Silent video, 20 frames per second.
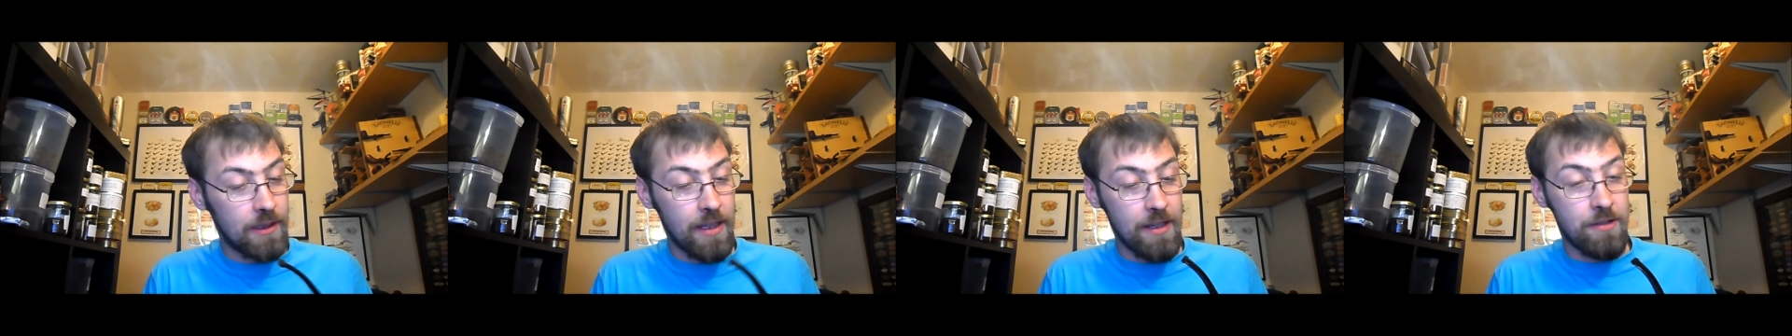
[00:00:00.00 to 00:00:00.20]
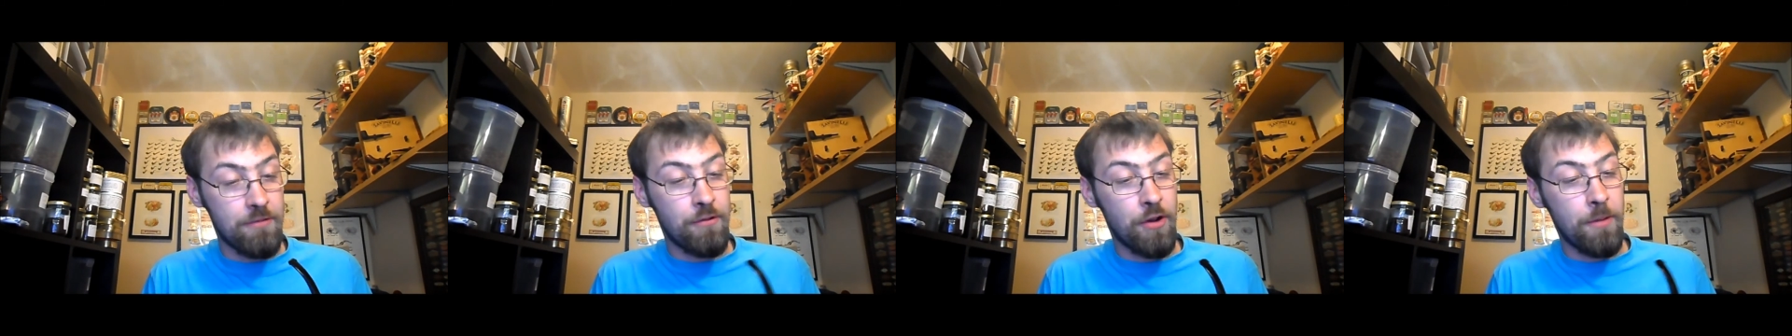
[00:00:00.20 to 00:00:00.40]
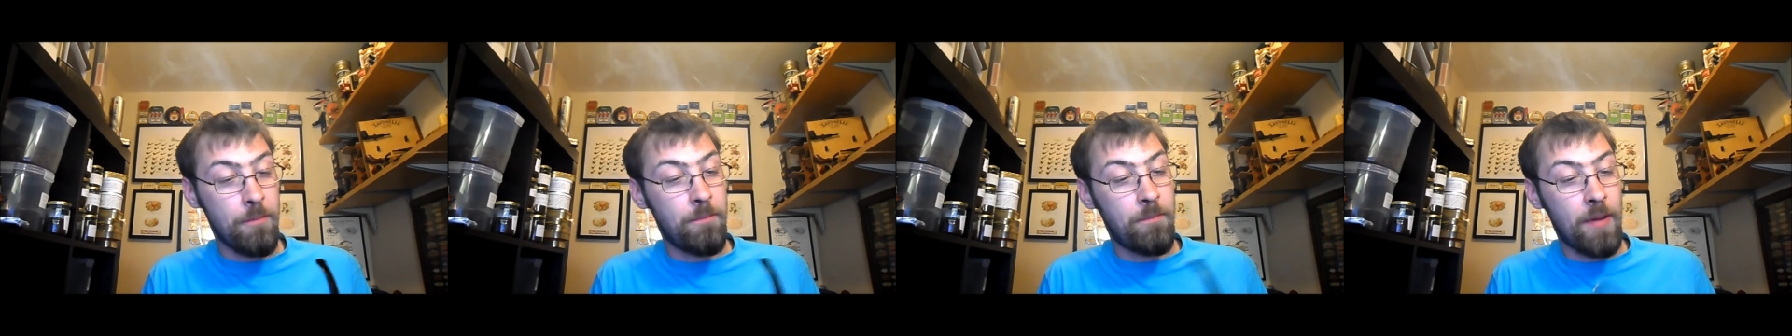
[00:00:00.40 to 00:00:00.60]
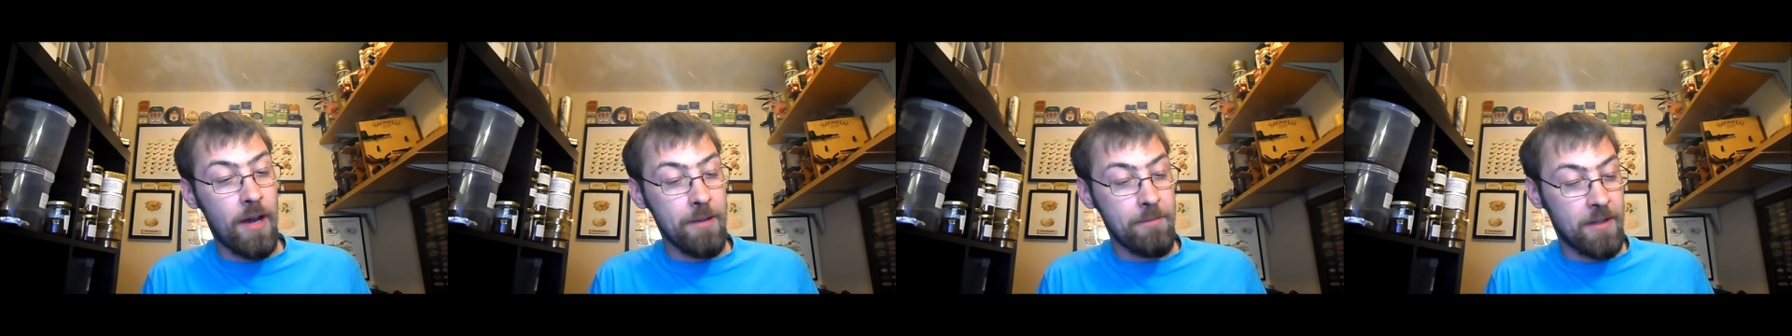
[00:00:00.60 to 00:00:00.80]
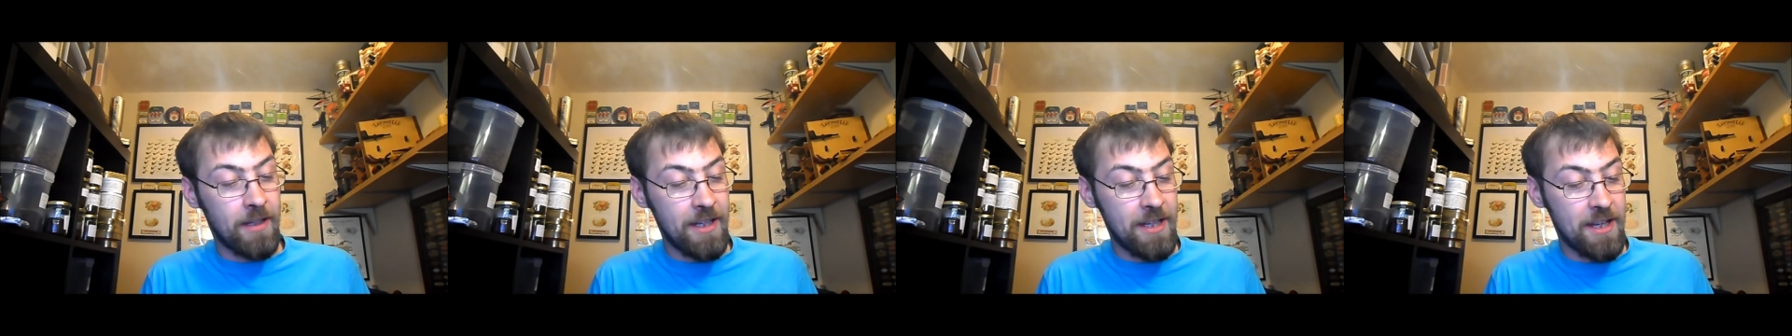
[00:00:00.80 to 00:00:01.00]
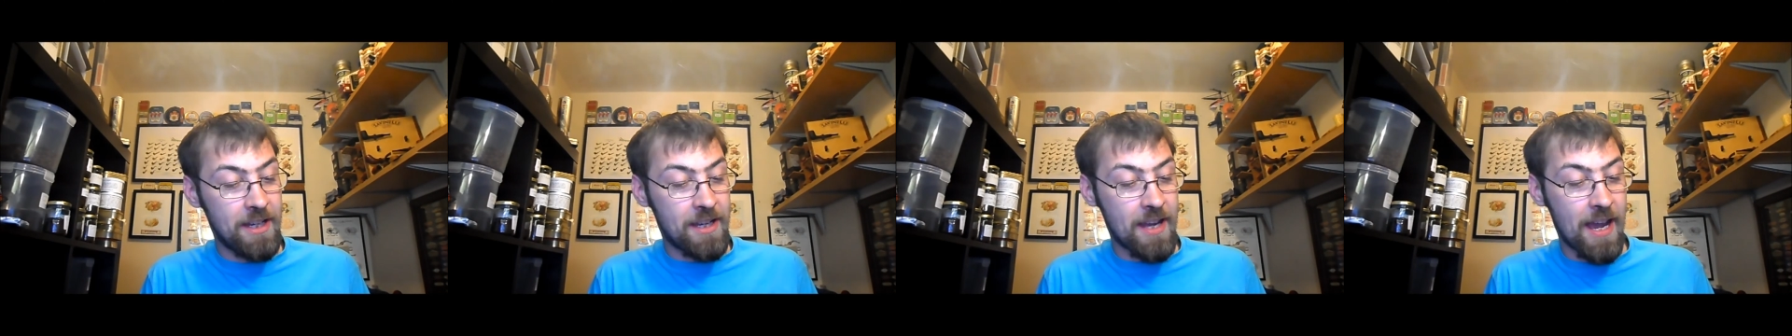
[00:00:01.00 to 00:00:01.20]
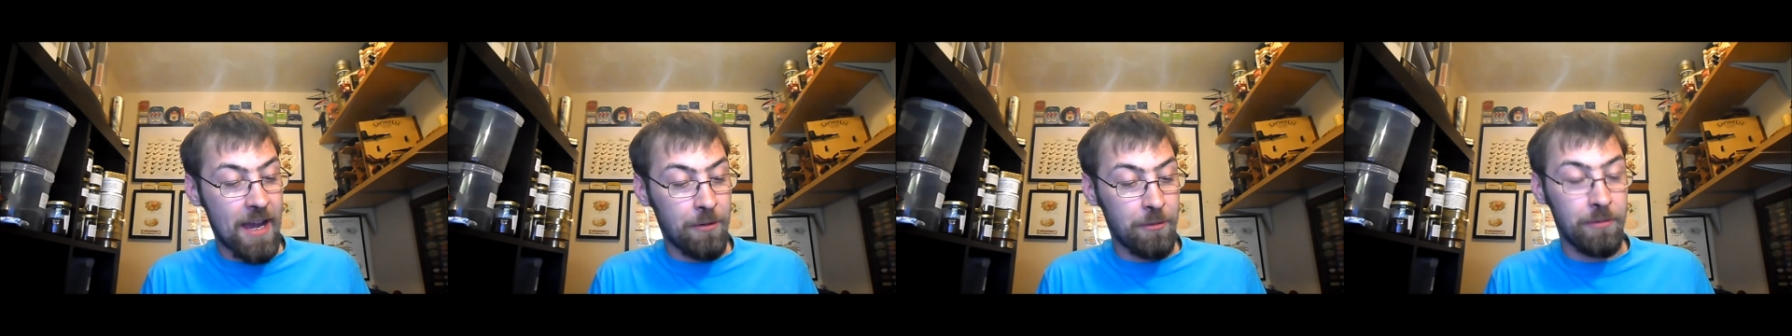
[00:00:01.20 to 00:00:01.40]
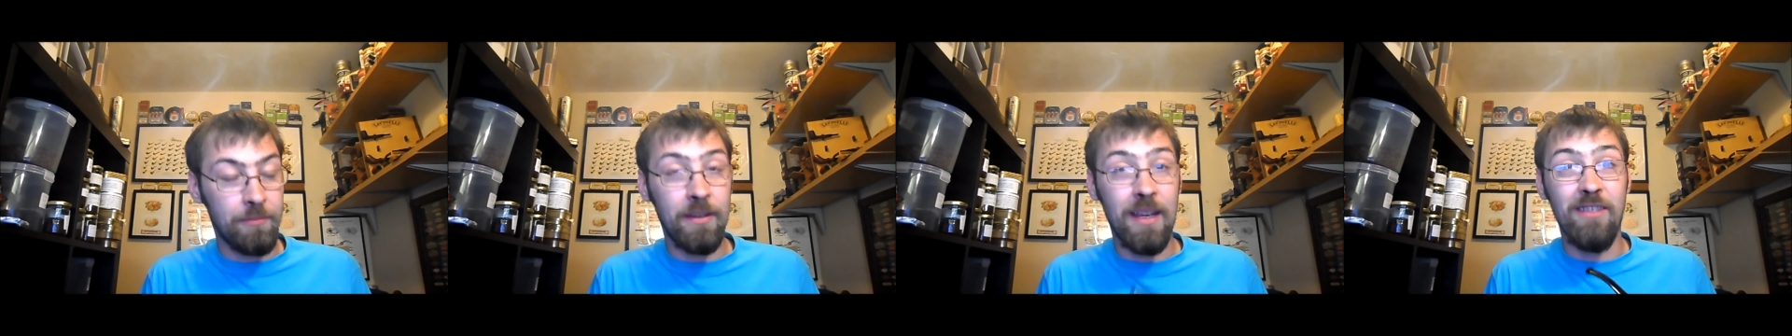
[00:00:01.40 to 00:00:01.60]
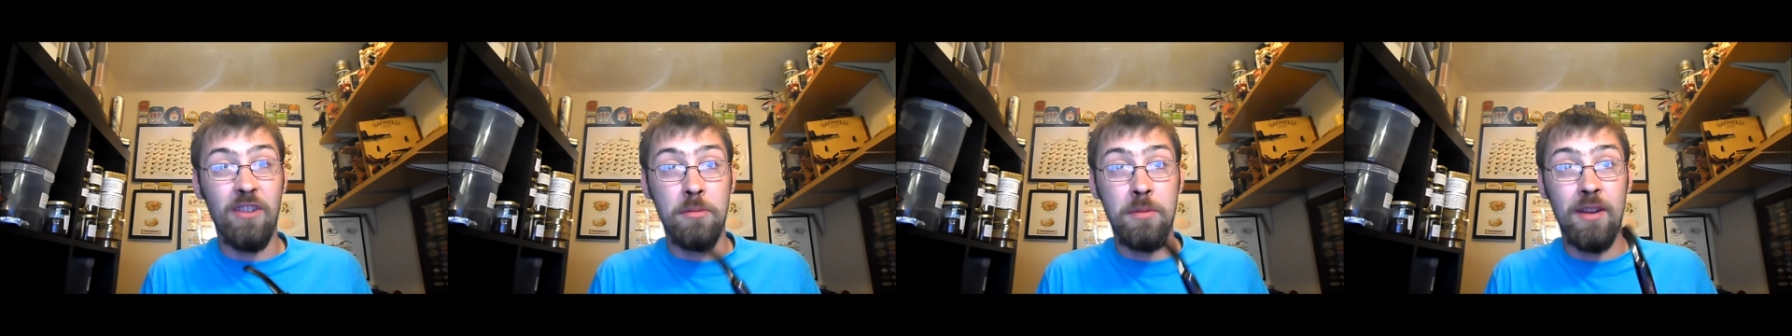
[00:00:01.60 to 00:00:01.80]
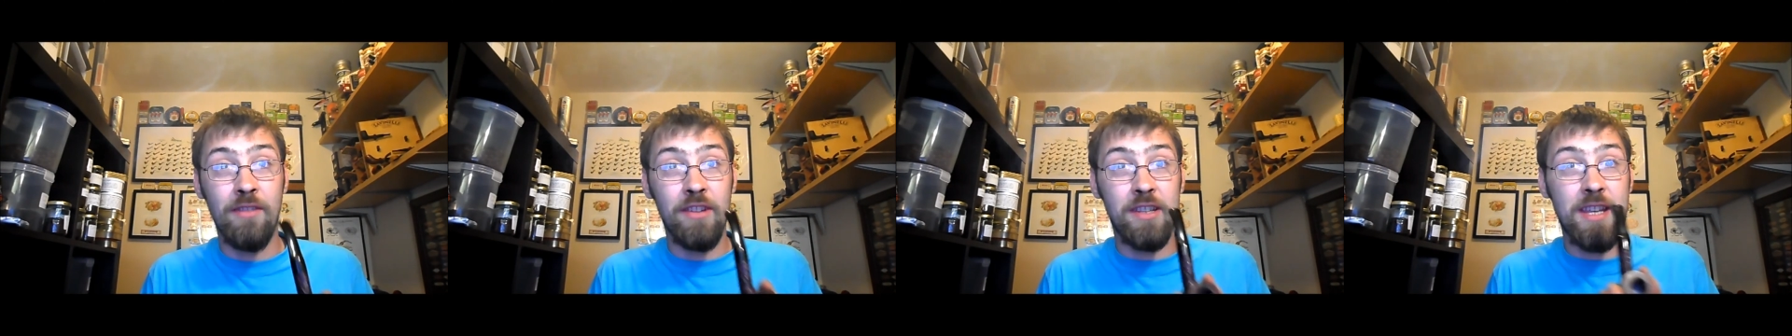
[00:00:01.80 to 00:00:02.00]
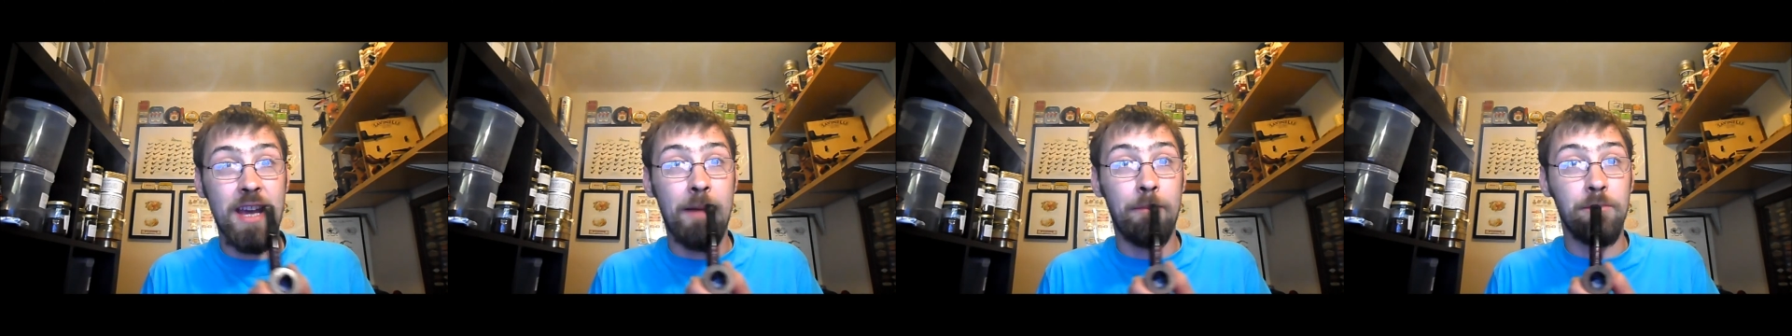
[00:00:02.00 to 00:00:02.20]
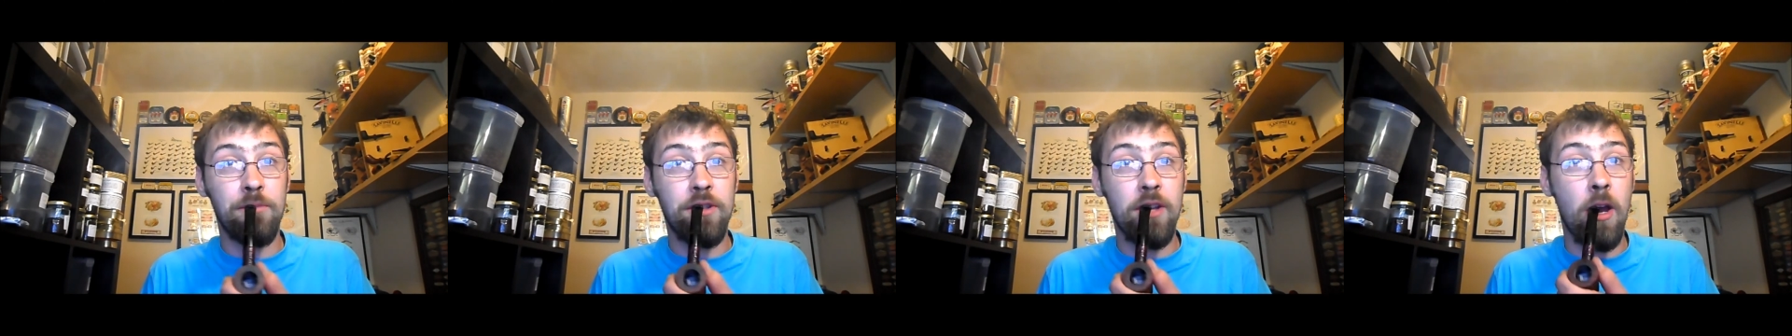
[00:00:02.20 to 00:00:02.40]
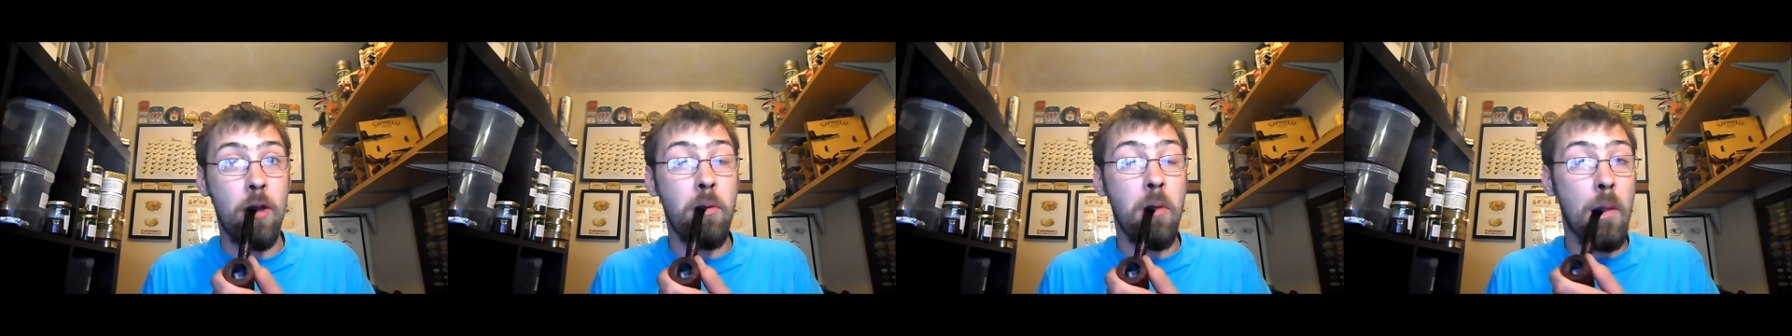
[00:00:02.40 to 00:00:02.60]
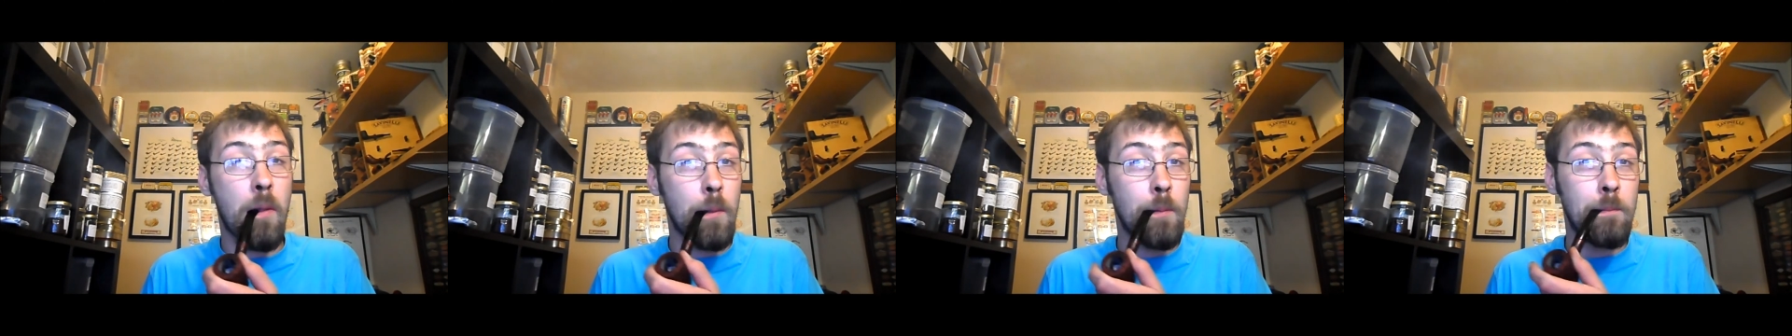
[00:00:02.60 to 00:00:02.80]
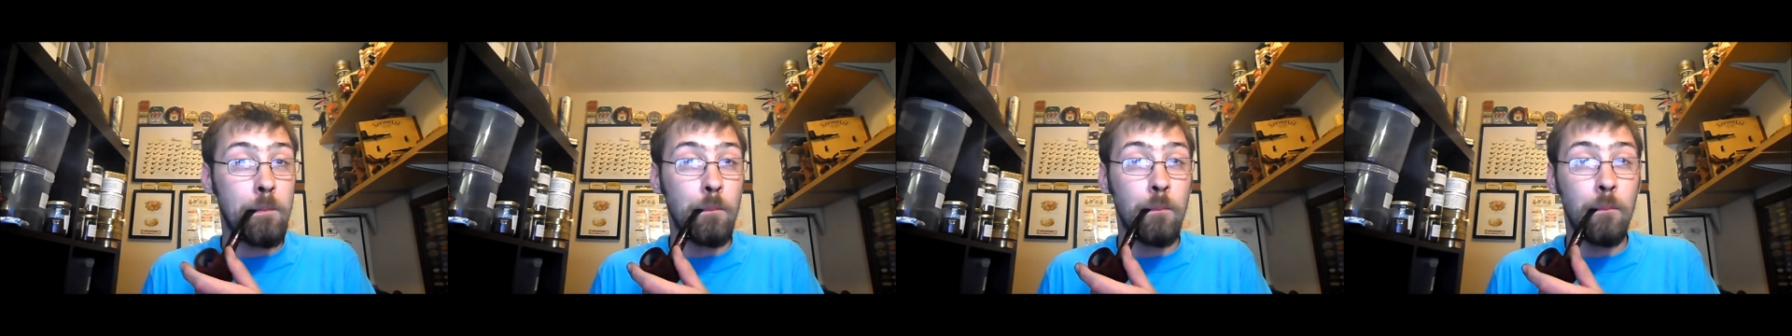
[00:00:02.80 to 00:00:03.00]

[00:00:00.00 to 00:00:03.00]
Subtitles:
I need to run a pipe cleaner down and give it a bit of a tamp. So,